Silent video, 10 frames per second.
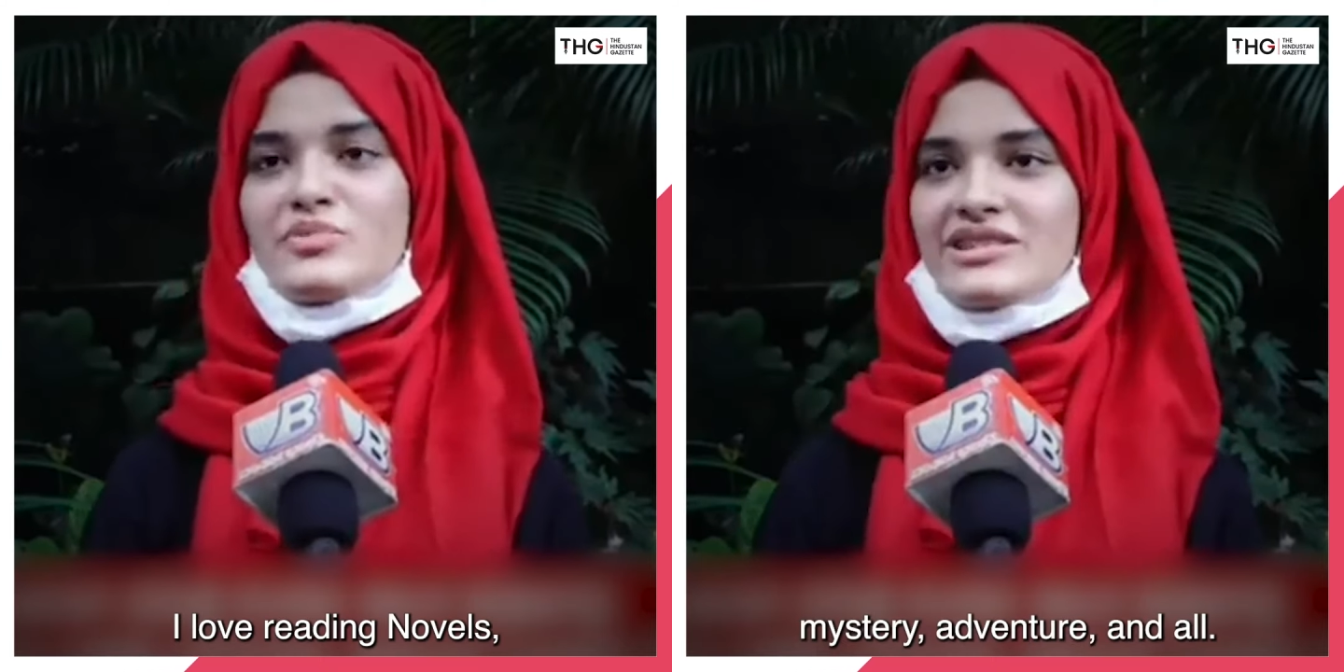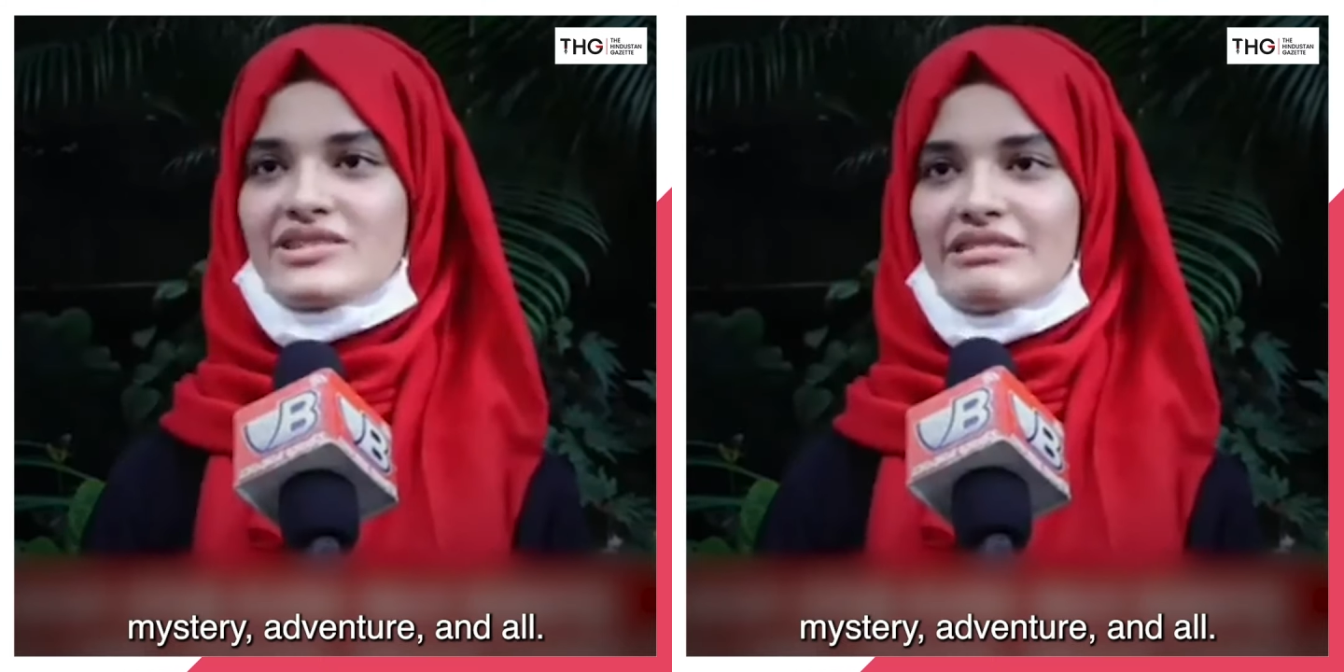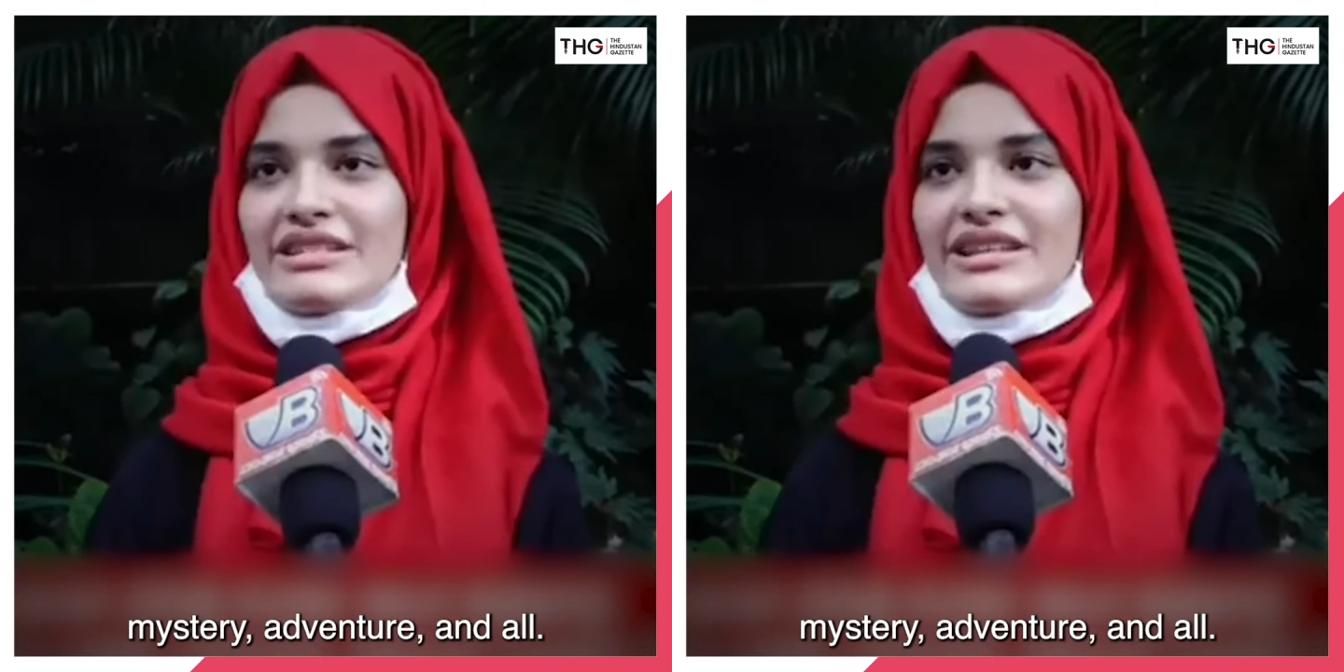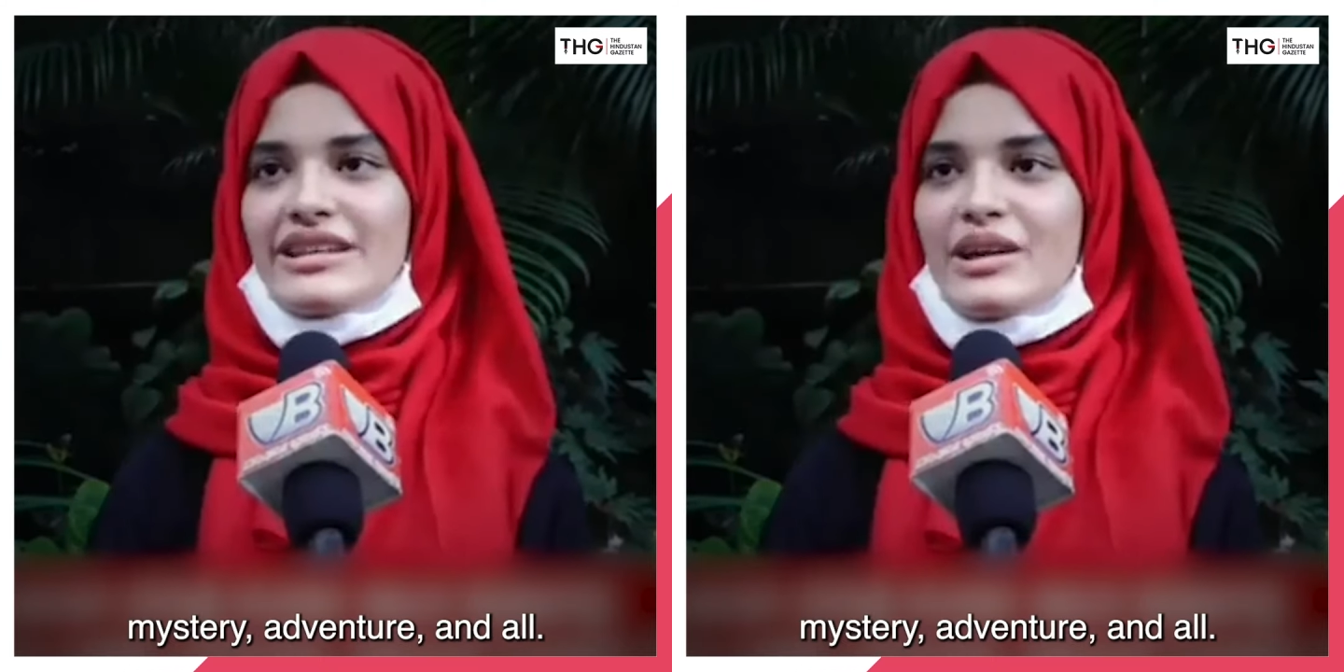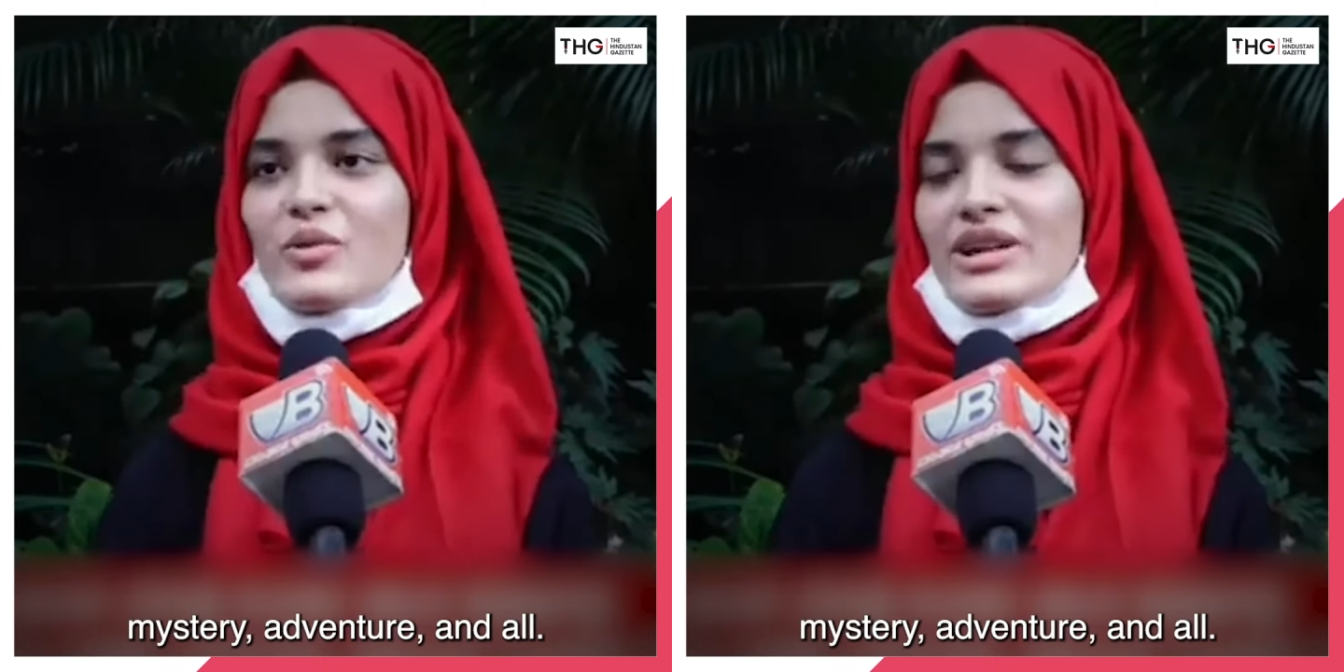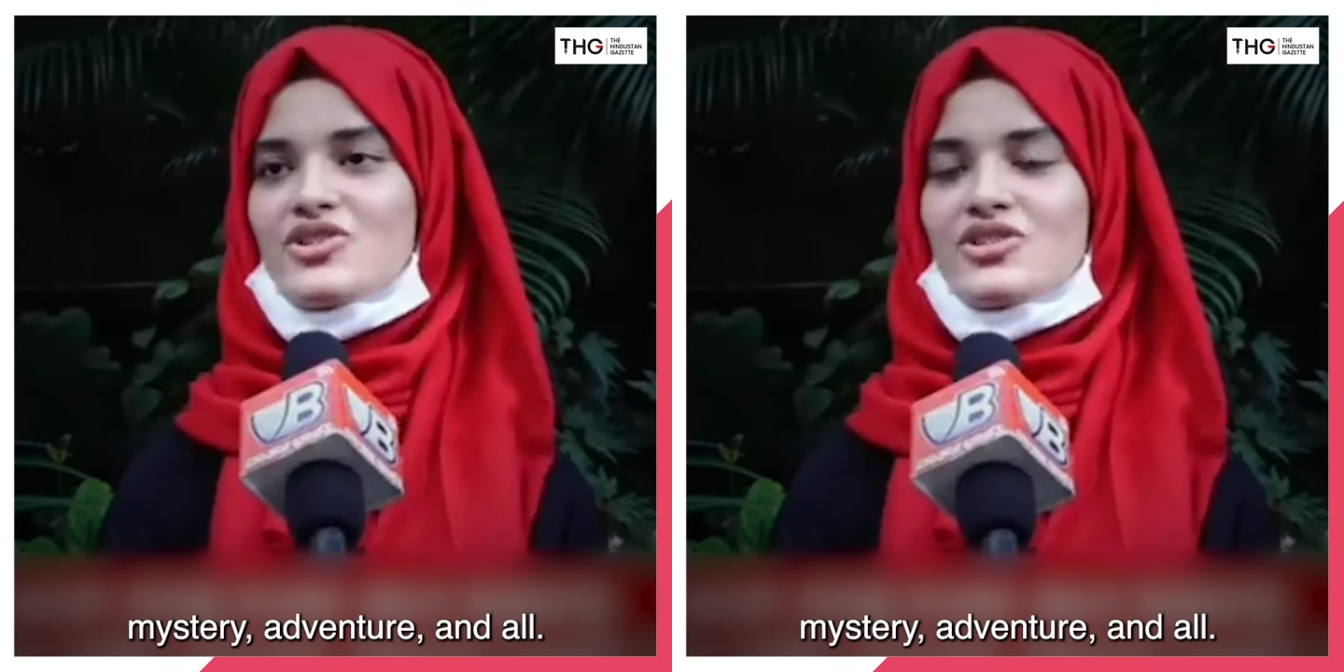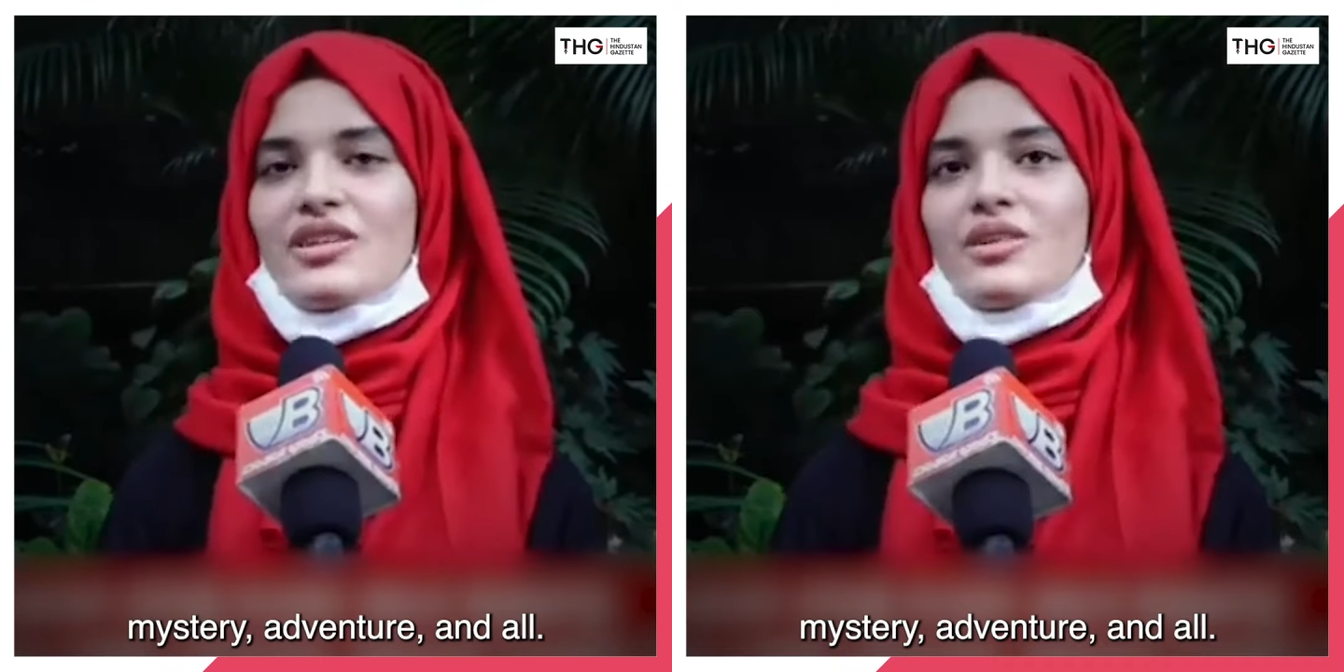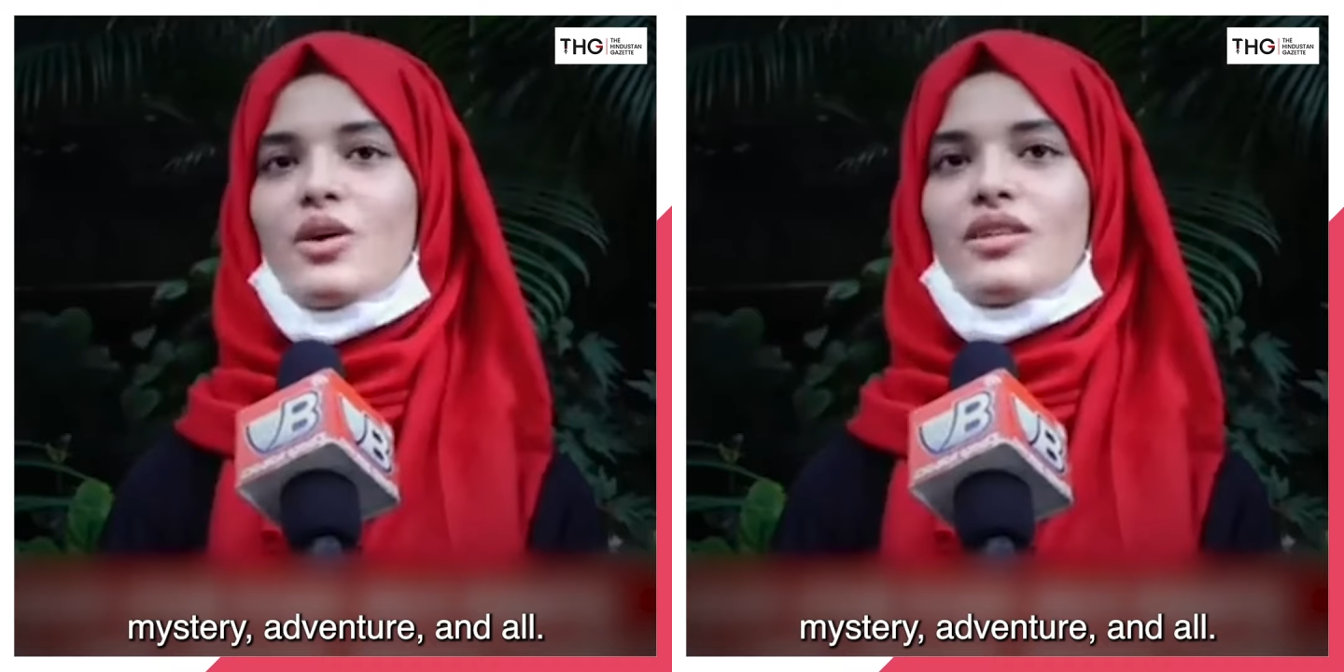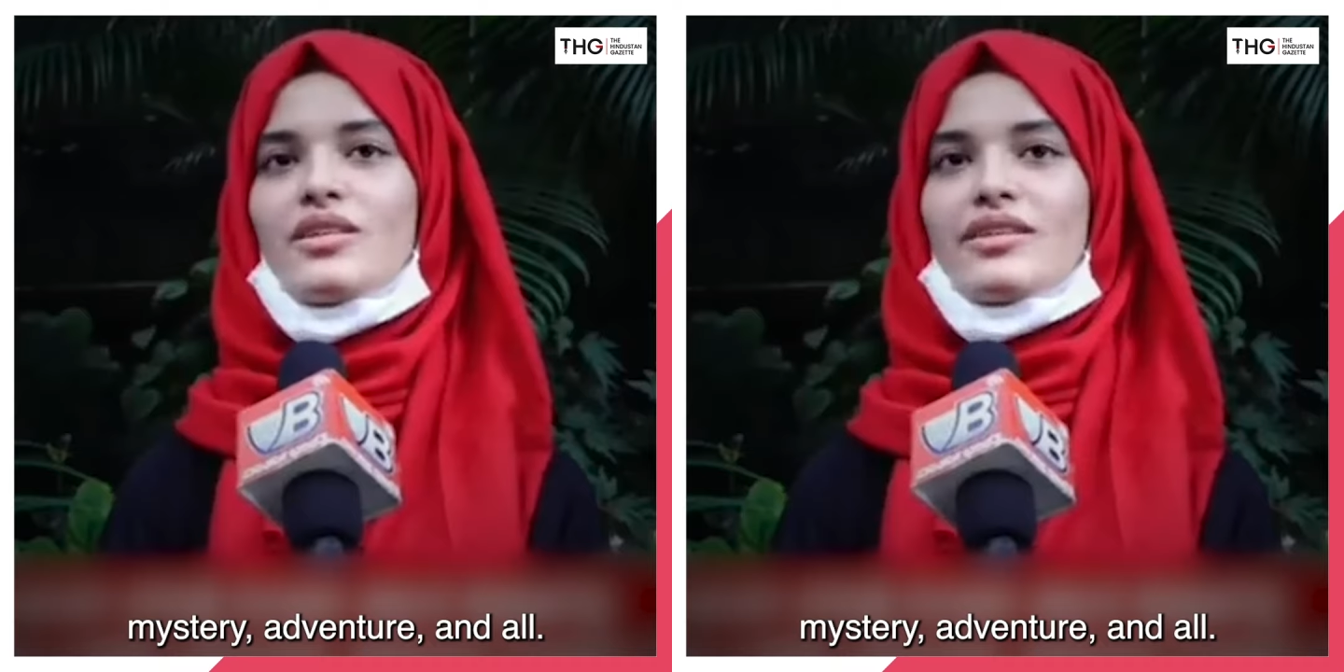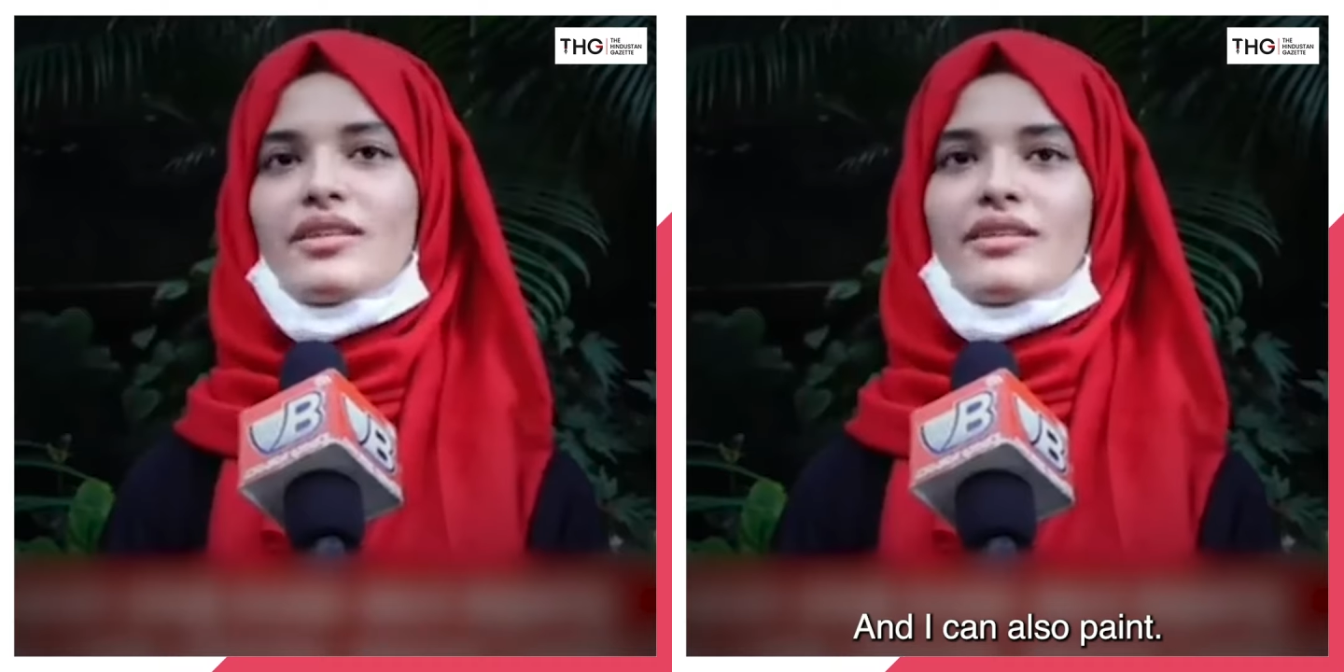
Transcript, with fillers: mystery, adventure, and all,